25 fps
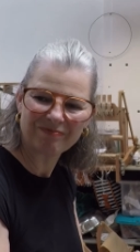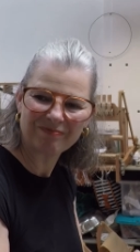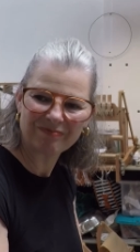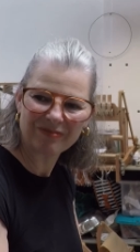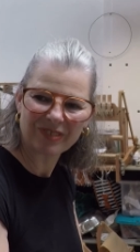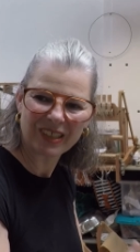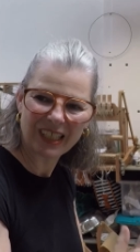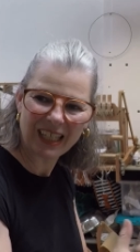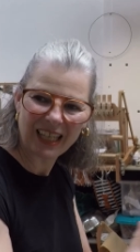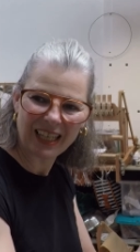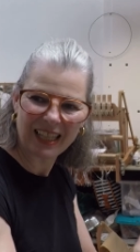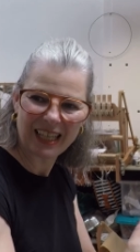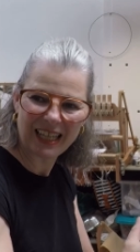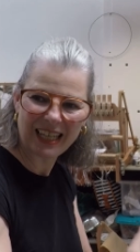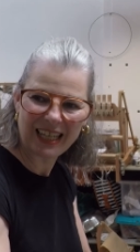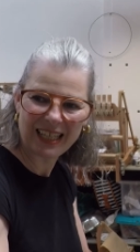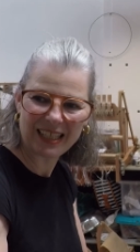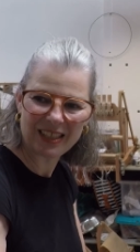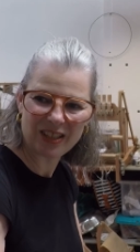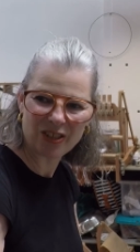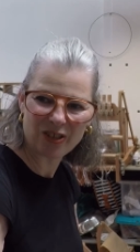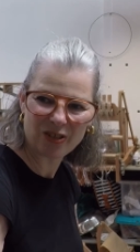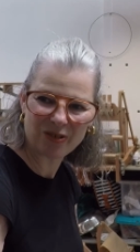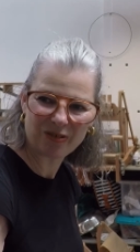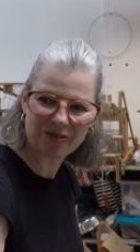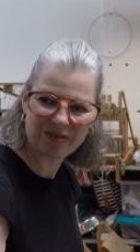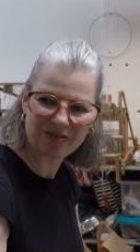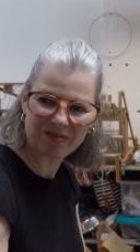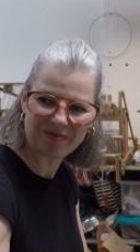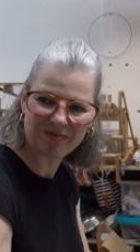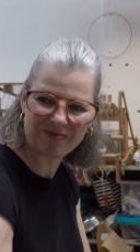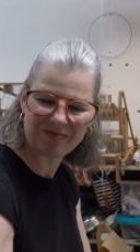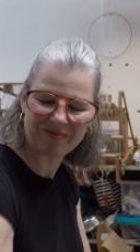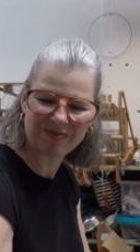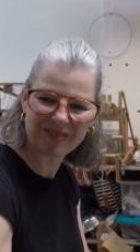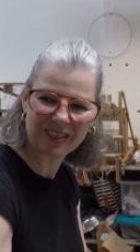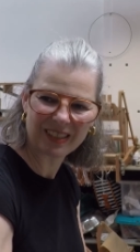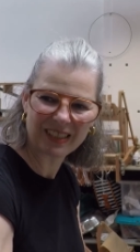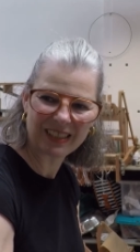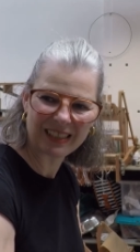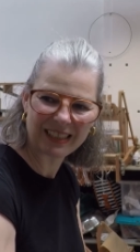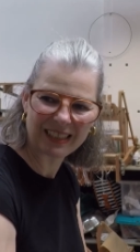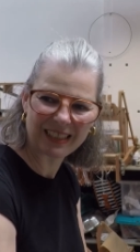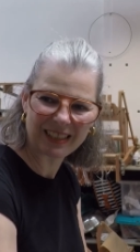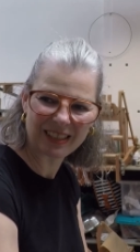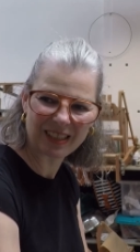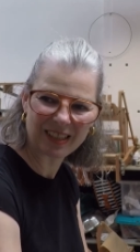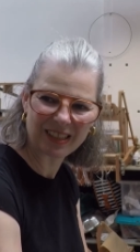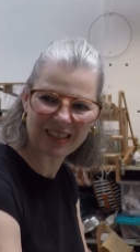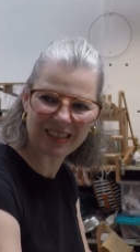get their hands on
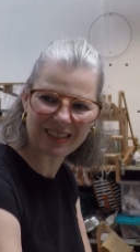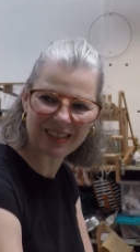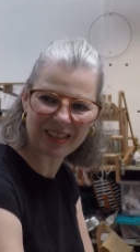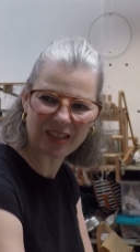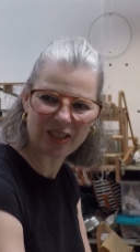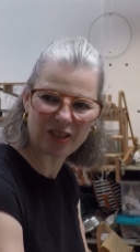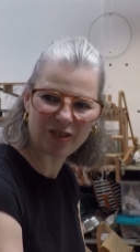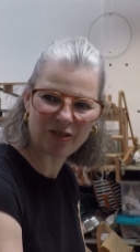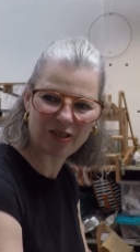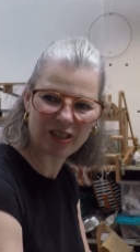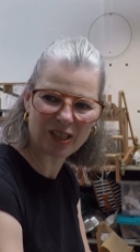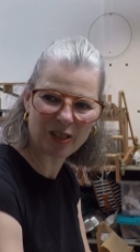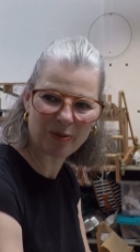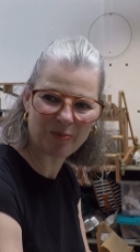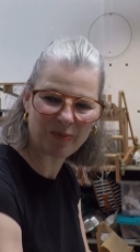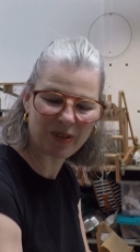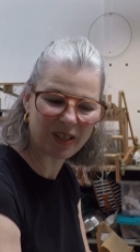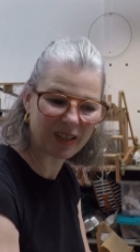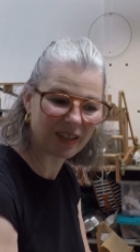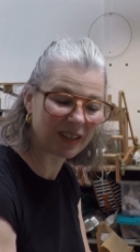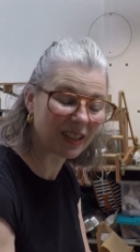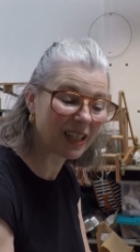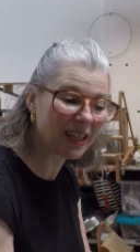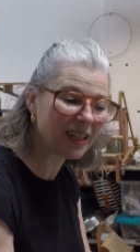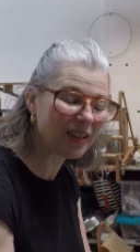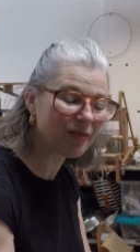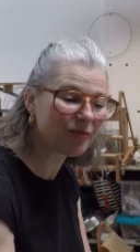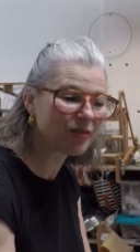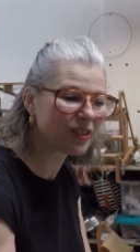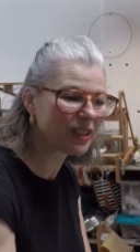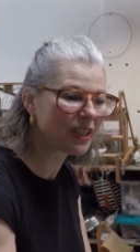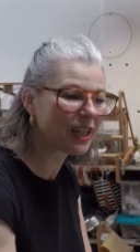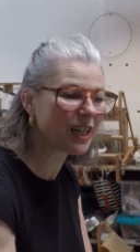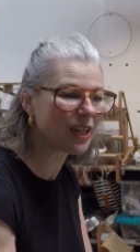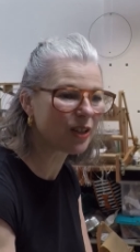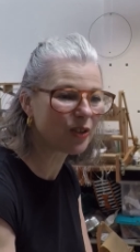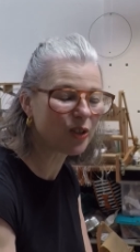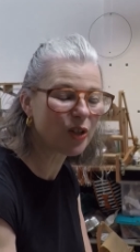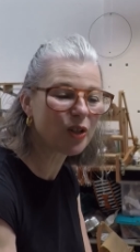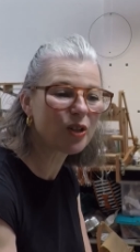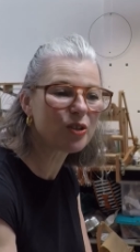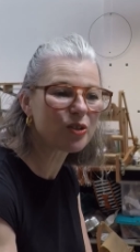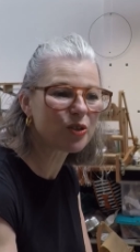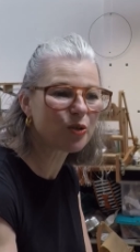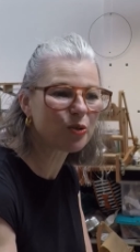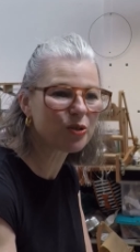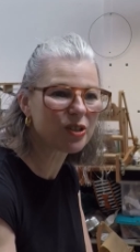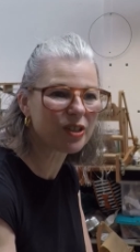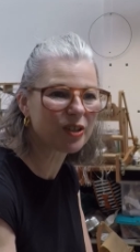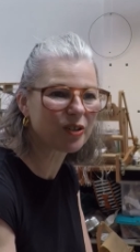and do something. And and there's
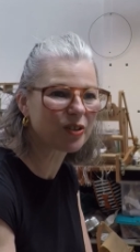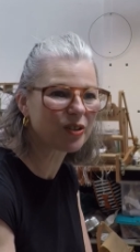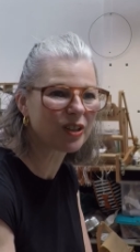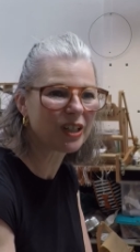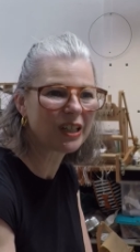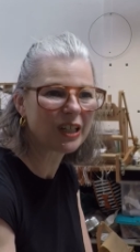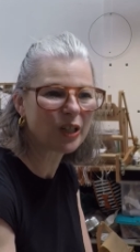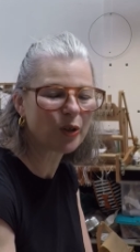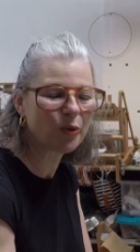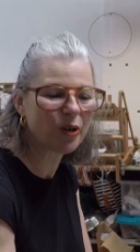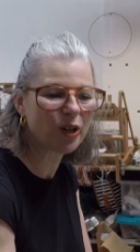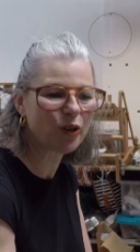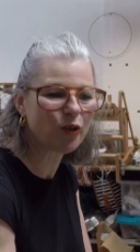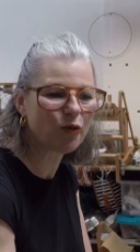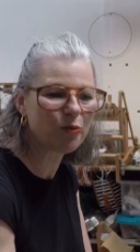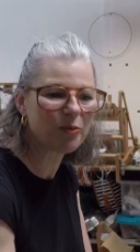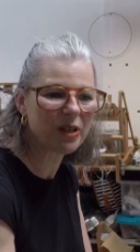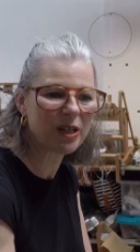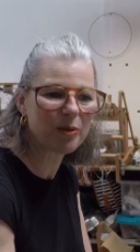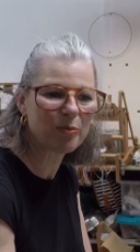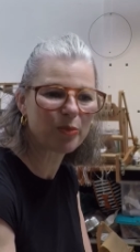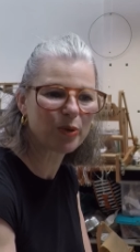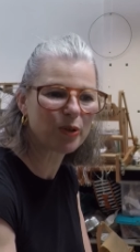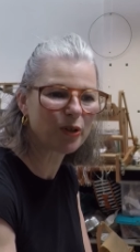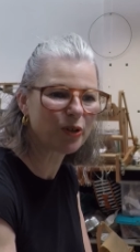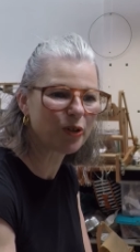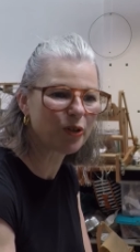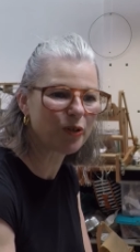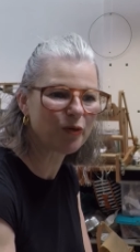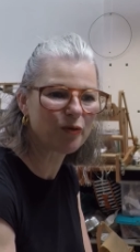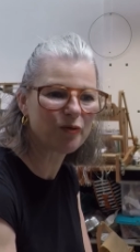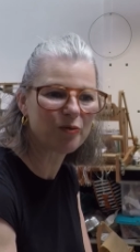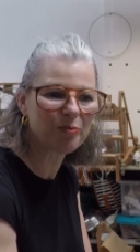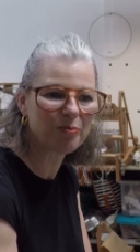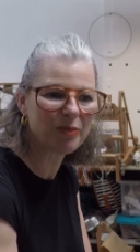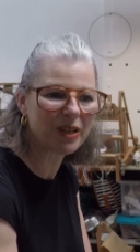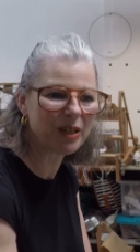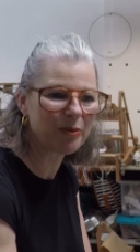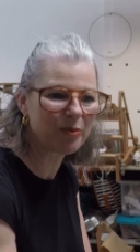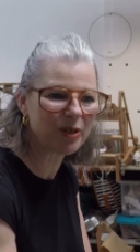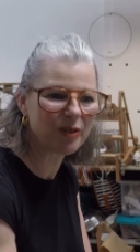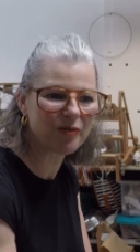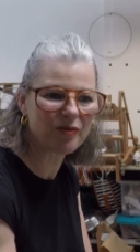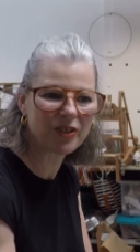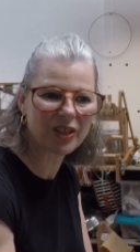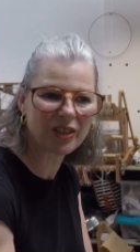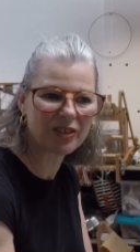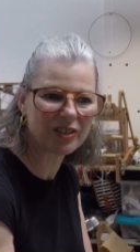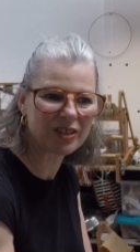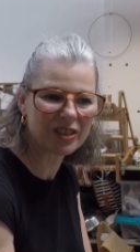also quite a lot of people who've maybe
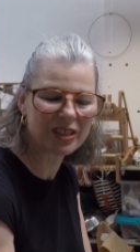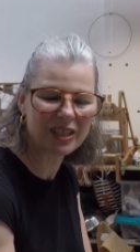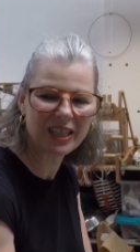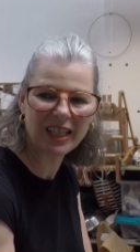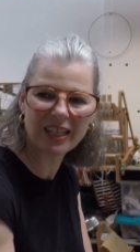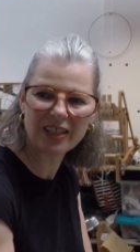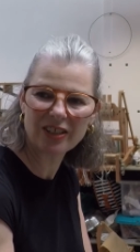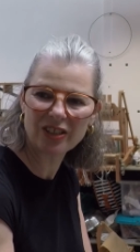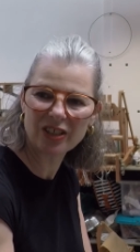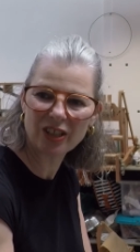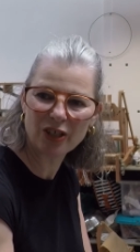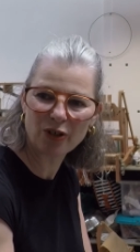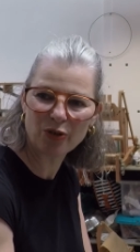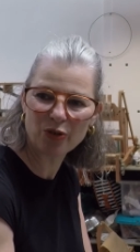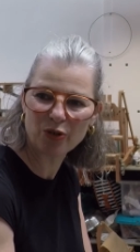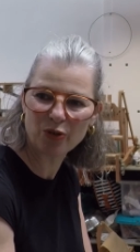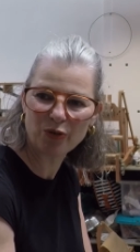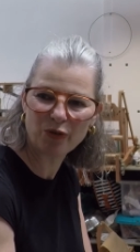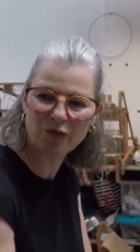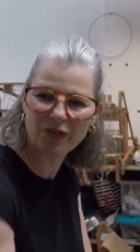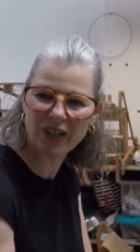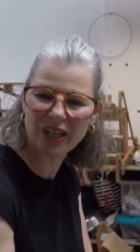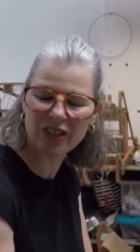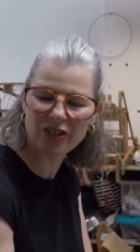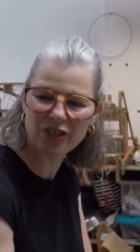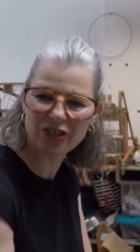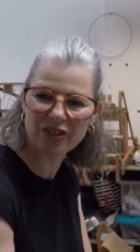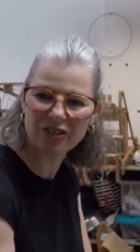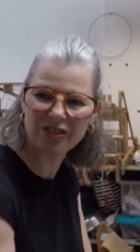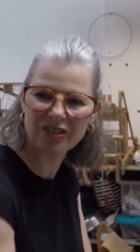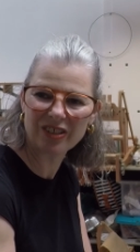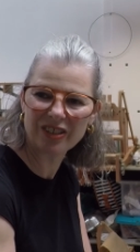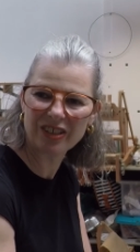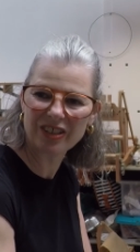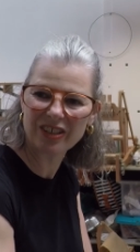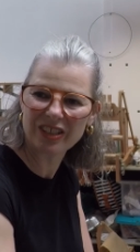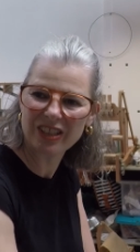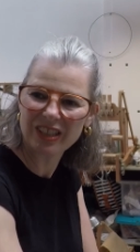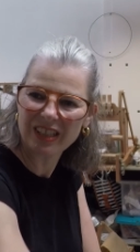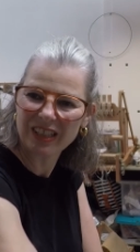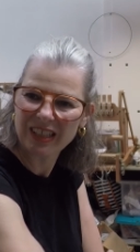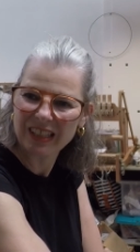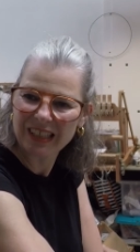done textiles or fashion at